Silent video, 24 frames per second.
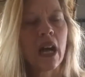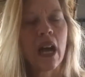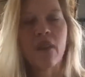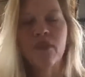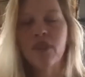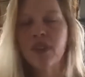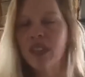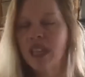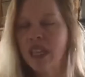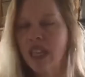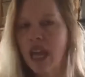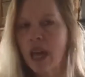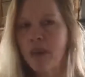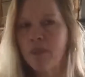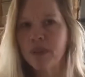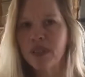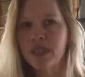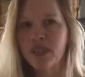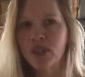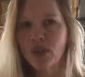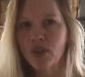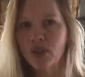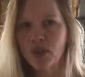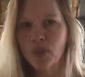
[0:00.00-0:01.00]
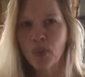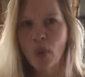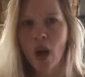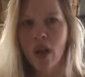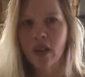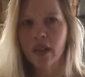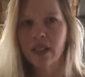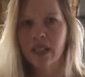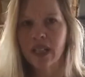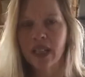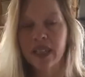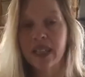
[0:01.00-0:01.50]
everything had been so
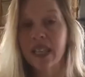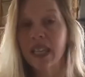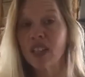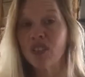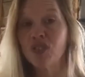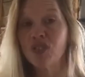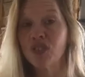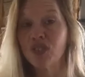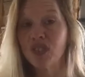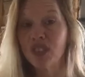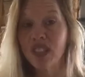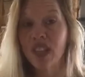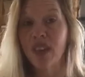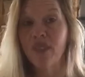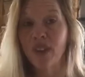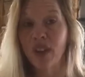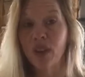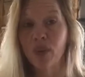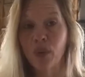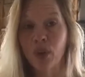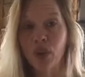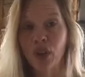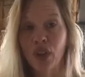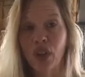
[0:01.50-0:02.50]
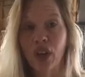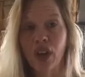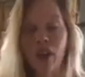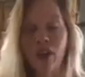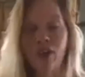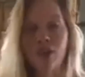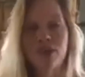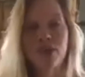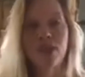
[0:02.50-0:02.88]
swollen and things just didn't have anywhere to go.